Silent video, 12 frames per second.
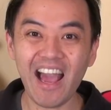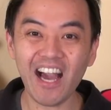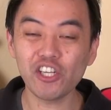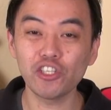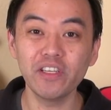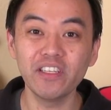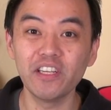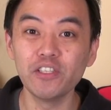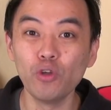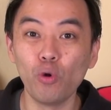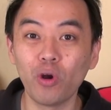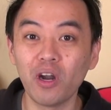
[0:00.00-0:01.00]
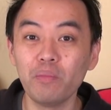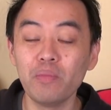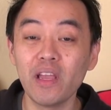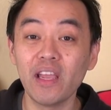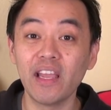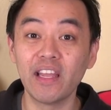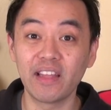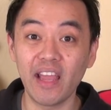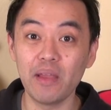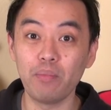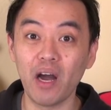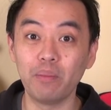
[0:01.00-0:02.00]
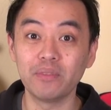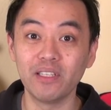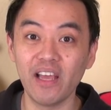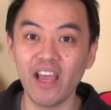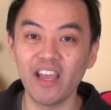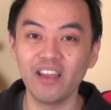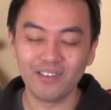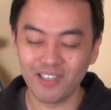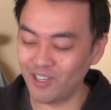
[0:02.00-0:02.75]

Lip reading: actually the norm in K-pop today.